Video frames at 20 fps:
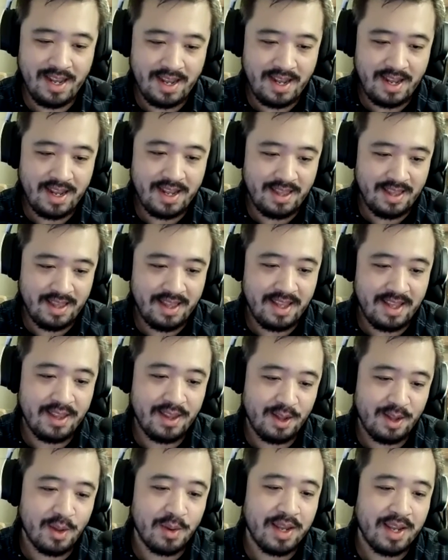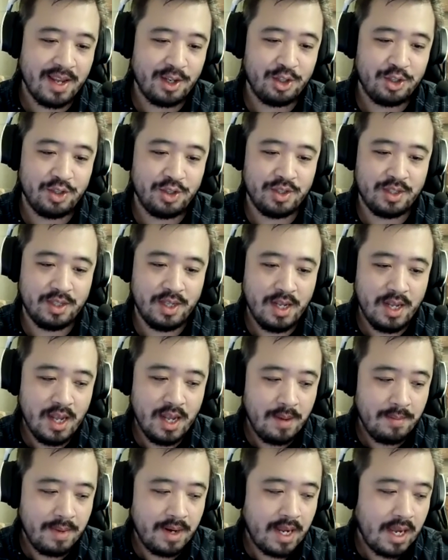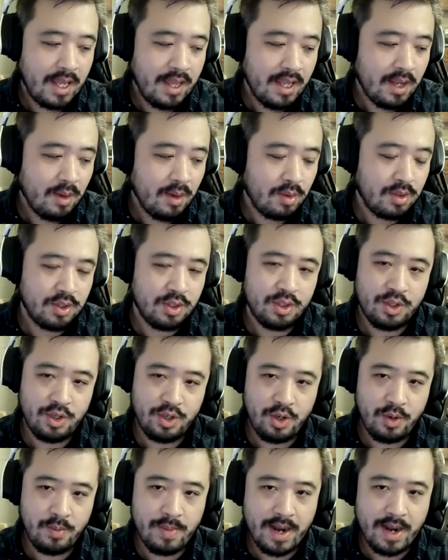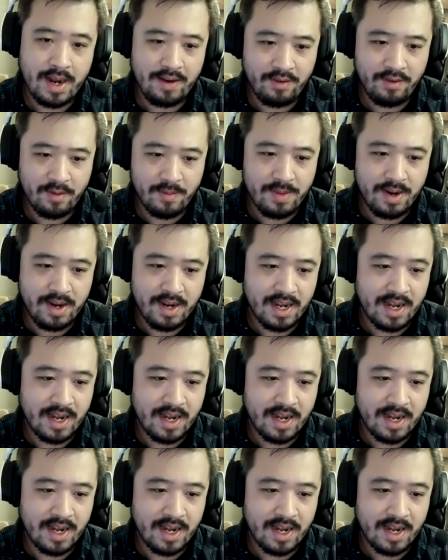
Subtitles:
the locations. But I think it wasn't too bad for me.